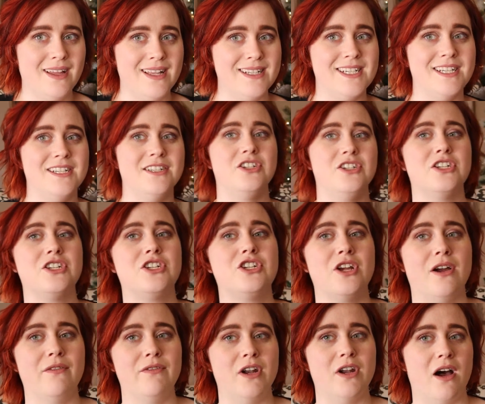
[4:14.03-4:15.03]
and didn't just
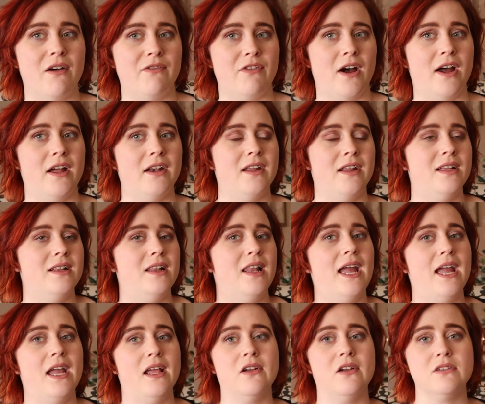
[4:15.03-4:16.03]
shove it off on
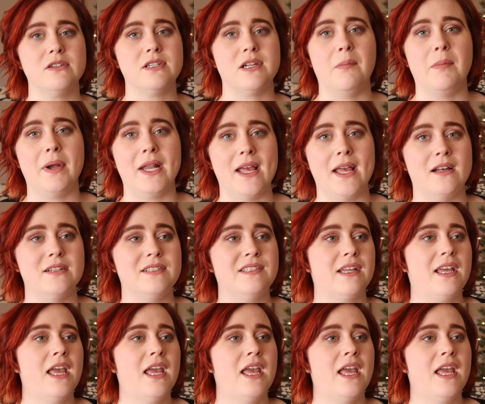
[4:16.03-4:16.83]
Elaine or somebody else.